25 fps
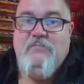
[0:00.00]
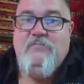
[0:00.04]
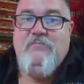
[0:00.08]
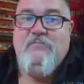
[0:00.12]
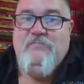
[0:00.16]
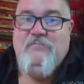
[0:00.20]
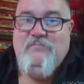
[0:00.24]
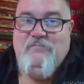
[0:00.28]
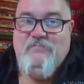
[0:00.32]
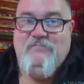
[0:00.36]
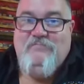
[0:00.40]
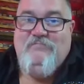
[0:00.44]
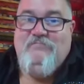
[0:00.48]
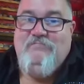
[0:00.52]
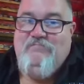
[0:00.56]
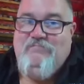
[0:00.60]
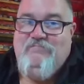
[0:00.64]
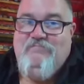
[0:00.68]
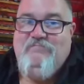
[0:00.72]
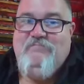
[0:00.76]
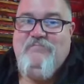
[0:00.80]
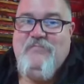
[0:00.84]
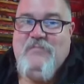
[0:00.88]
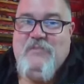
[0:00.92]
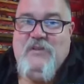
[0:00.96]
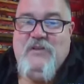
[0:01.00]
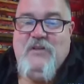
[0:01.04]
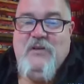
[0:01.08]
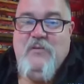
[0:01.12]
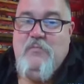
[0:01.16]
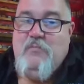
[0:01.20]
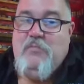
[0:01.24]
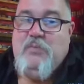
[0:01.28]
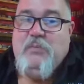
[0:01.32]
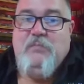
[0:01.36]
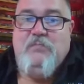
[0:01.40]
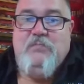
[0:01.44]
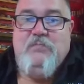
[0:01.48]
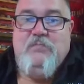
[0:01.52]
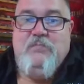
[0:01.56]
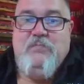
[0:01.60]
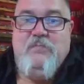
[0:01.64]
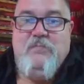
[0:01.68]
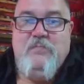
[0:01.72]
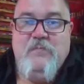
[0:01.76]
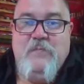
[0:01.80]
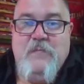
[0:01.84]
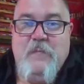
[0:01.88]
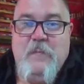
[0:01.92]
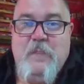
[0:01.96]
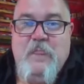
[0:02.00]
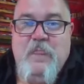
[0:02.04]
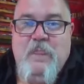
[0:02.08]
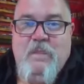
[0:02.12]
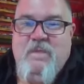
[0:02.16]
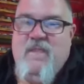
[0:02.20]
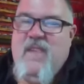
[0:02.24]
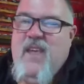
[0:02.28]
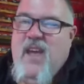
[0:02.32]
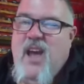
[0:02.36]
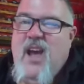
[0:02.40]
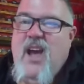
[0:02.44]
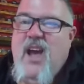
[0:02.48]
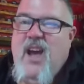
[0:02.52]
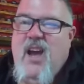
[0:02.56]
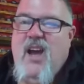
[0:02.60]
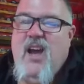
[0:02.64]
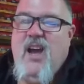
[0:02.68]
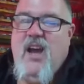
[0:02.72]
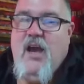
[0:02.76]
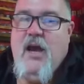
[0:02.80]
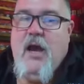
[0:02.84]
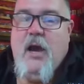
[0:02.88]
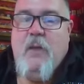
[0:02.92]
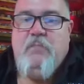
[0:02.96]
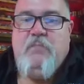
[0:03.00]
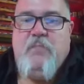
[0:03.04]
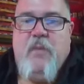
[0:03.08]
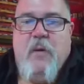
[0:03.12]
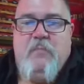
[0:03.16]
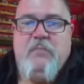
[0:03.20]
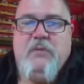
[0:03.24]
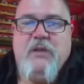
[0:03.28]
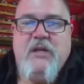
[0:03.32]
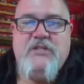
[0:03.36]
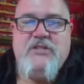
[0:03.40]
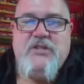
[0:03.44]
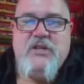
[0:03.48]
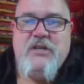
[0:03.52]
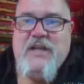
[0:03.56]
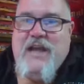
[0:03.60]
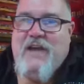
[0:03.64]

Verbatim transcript: long term pains in the butt, to say the least. A, a blizzard